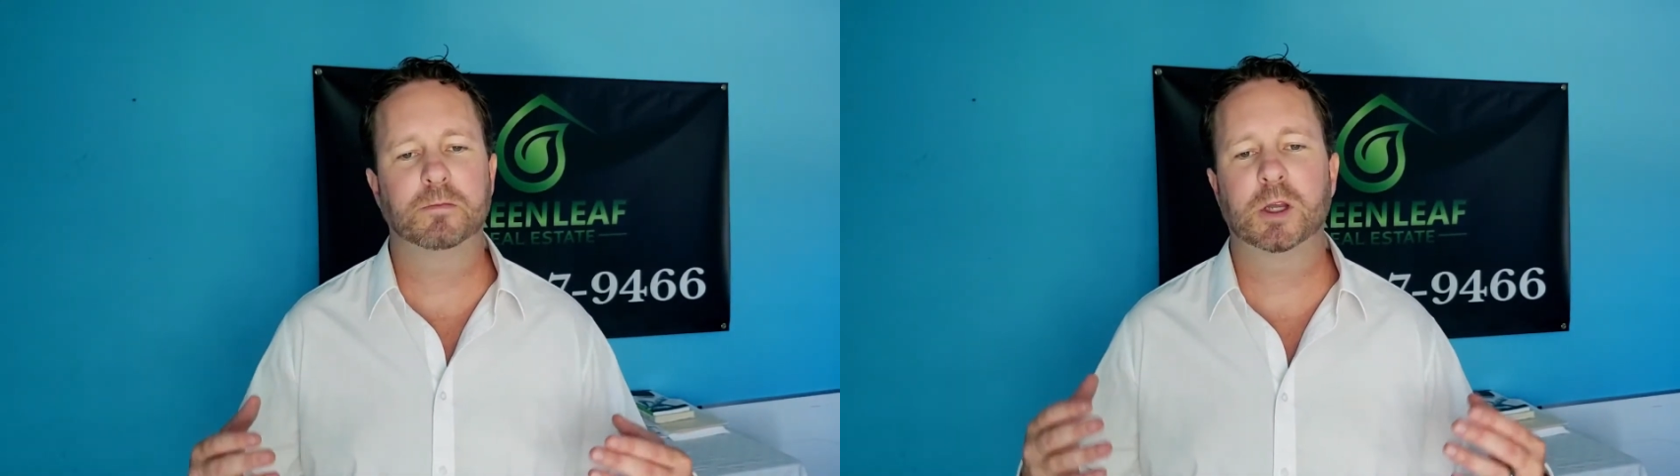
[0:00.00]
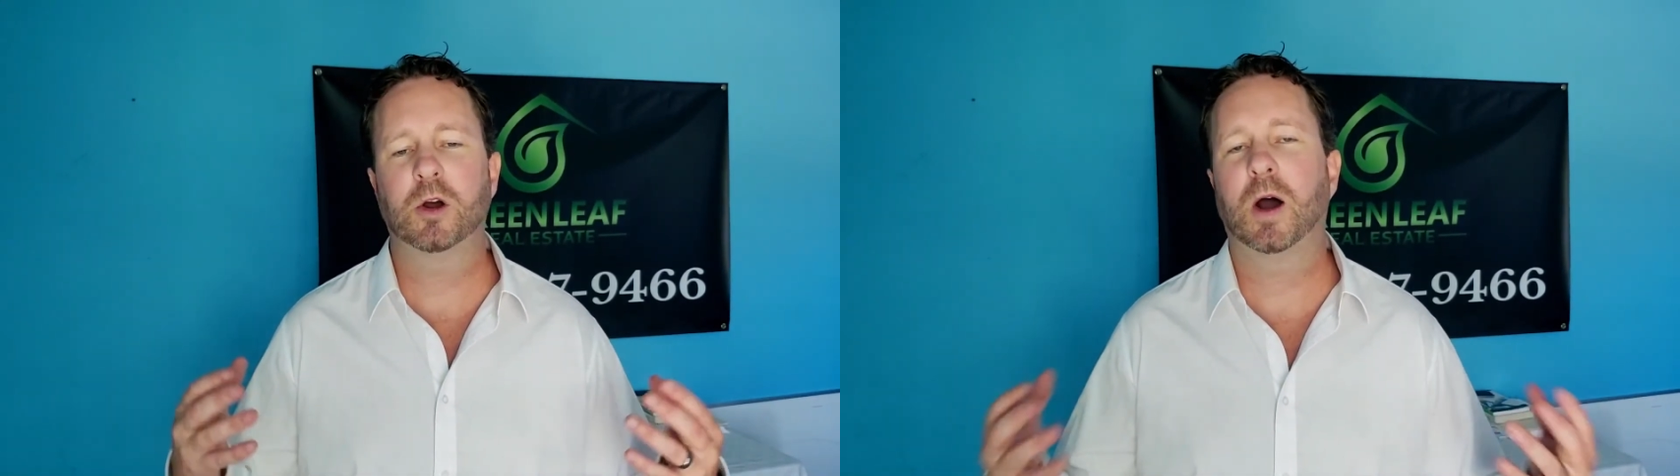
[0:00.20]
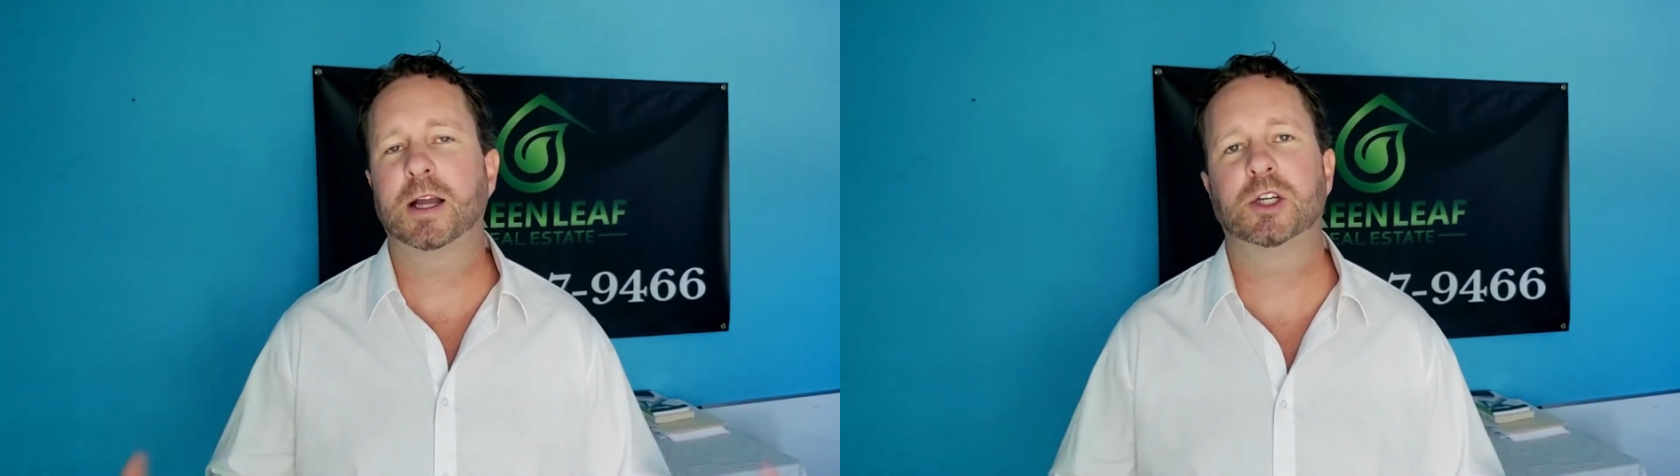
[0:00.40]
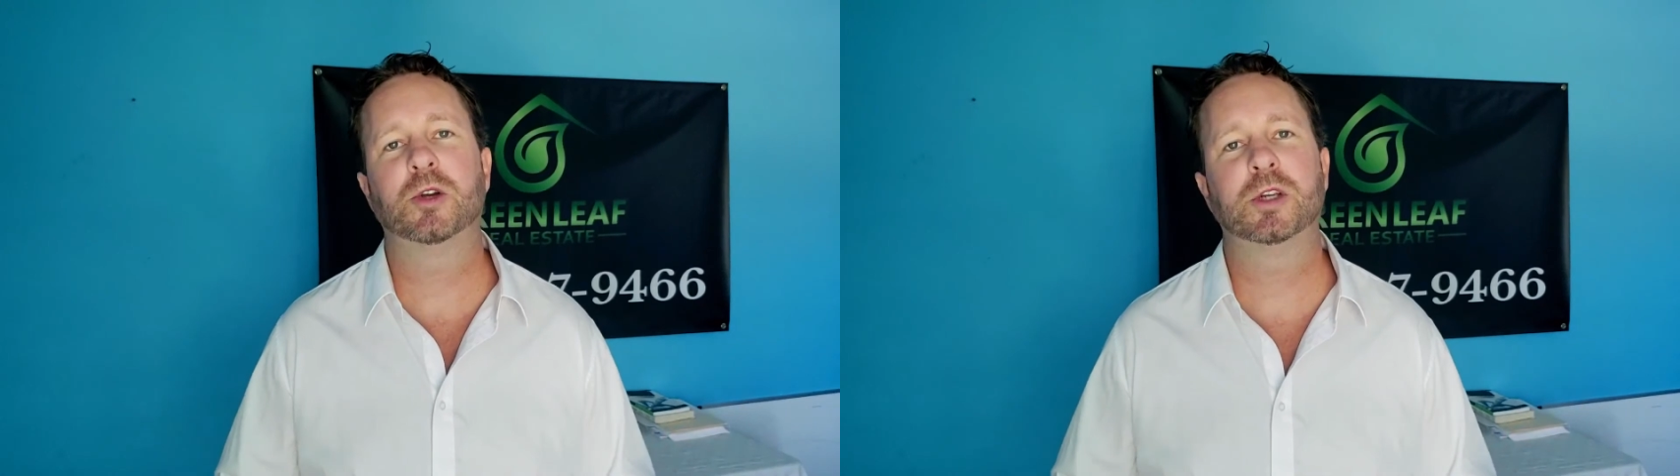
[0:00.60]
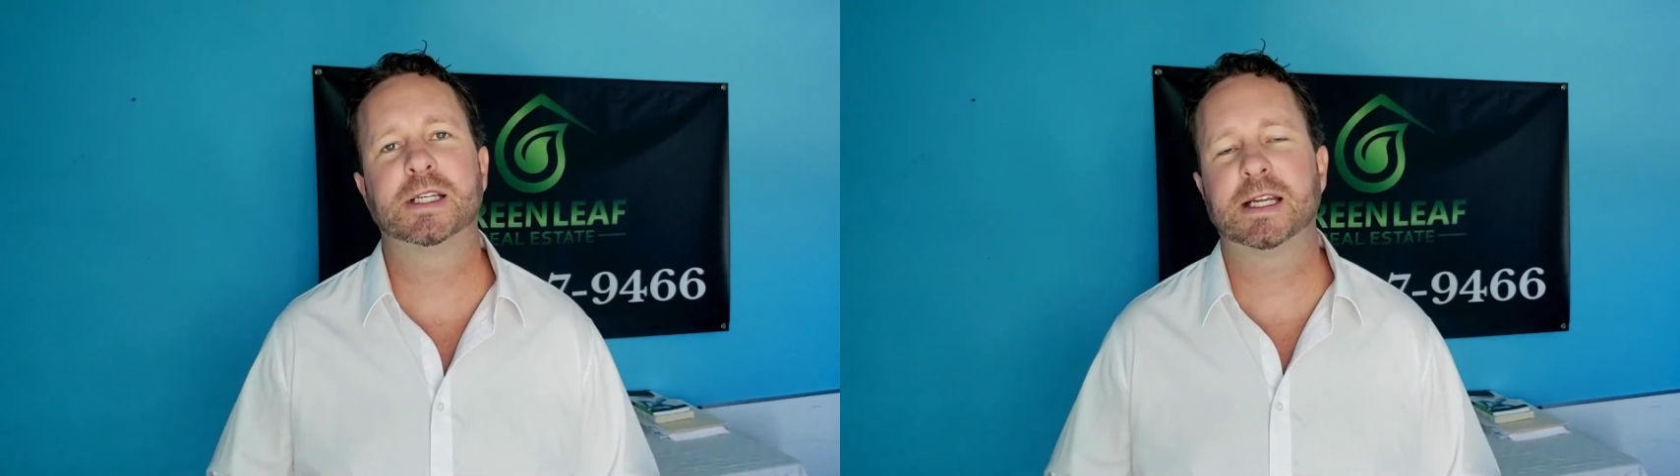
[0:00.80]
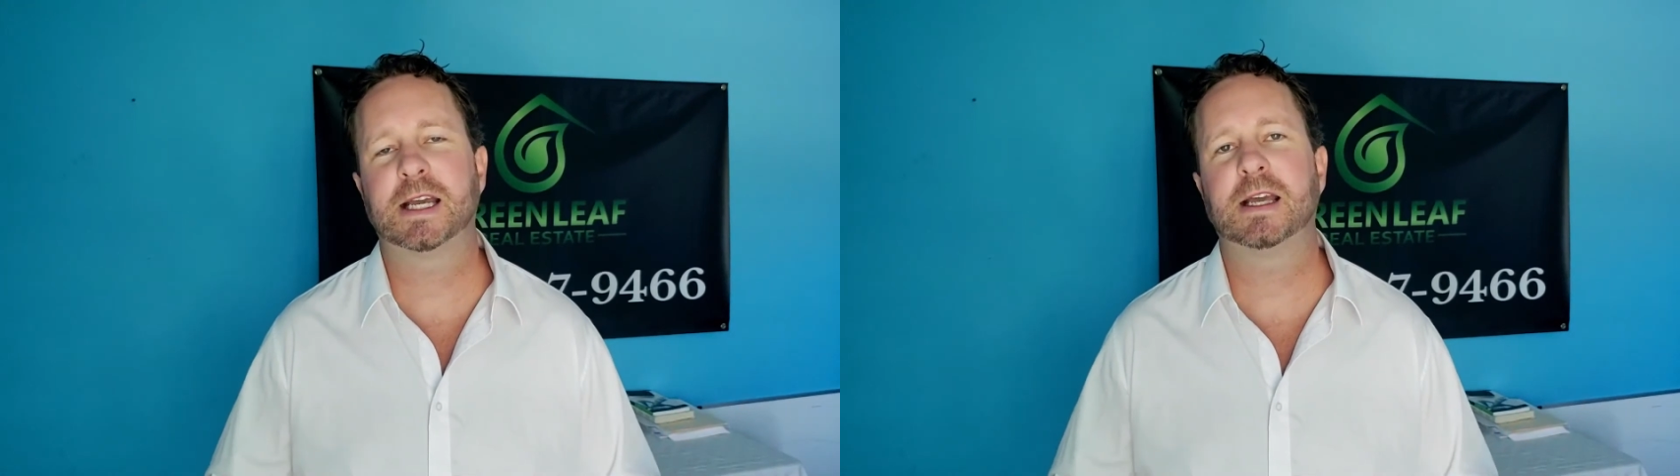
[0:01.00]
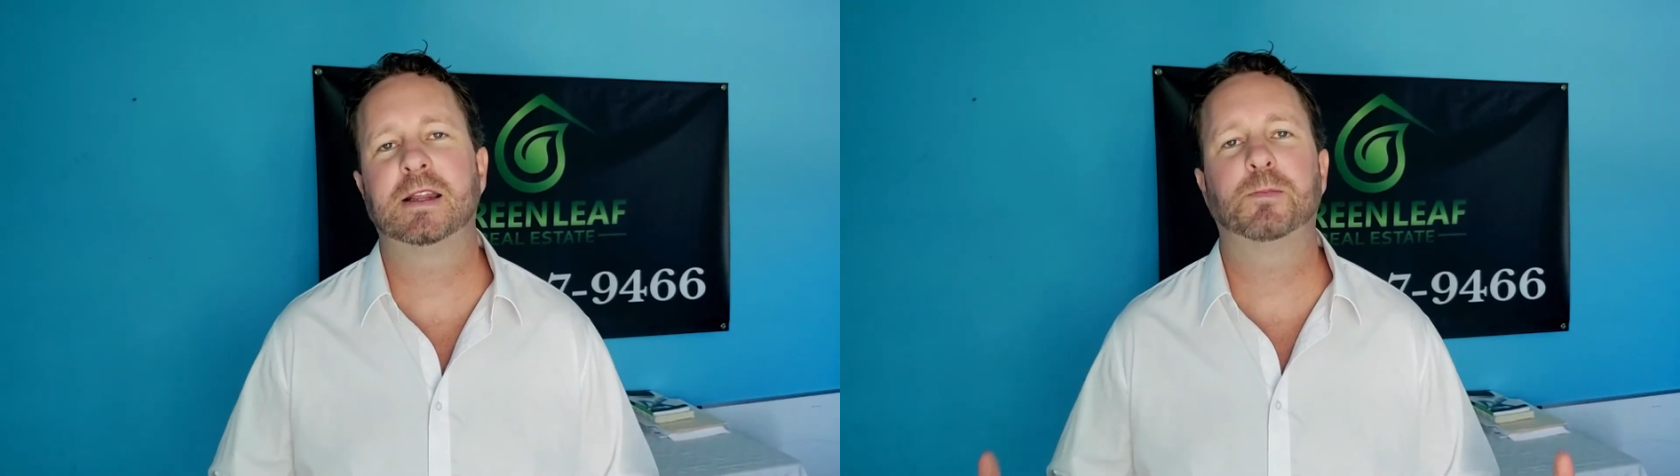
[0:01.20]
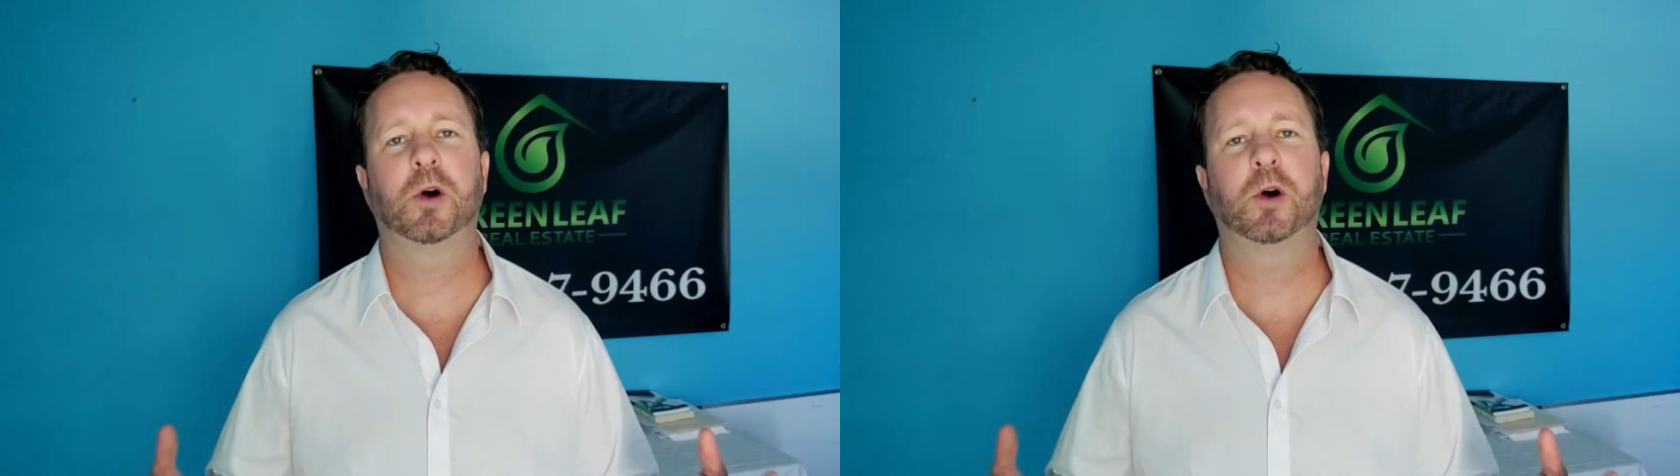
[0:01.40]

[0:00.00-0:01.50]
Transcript: you know, I do see